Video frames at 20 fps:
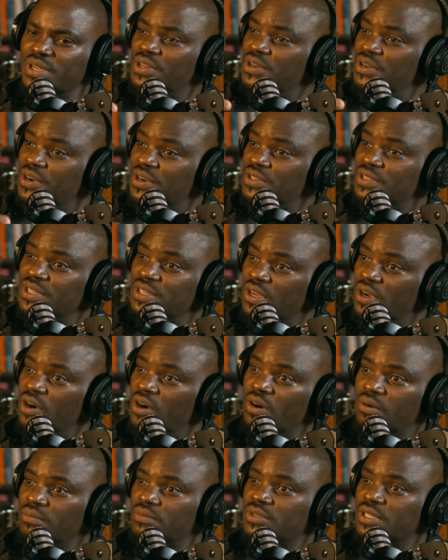the nursing
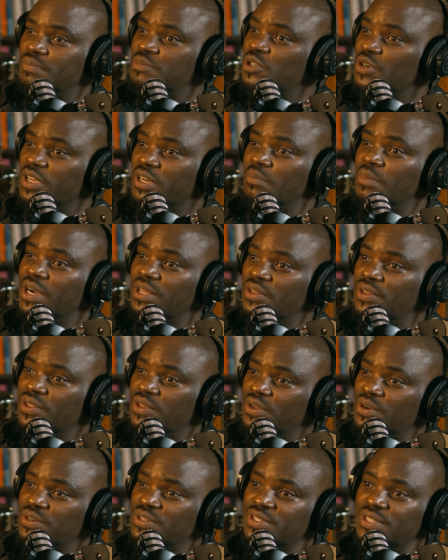homes, I'm talking about
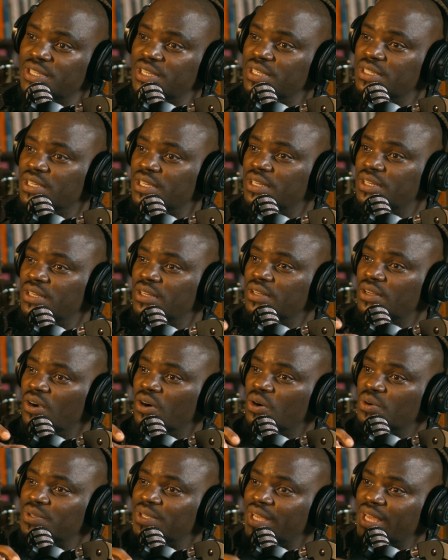nurses and
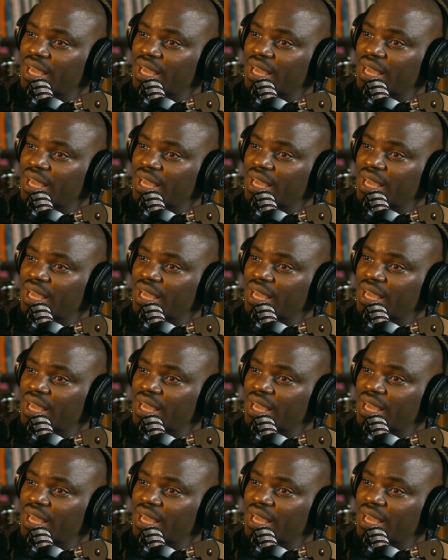all the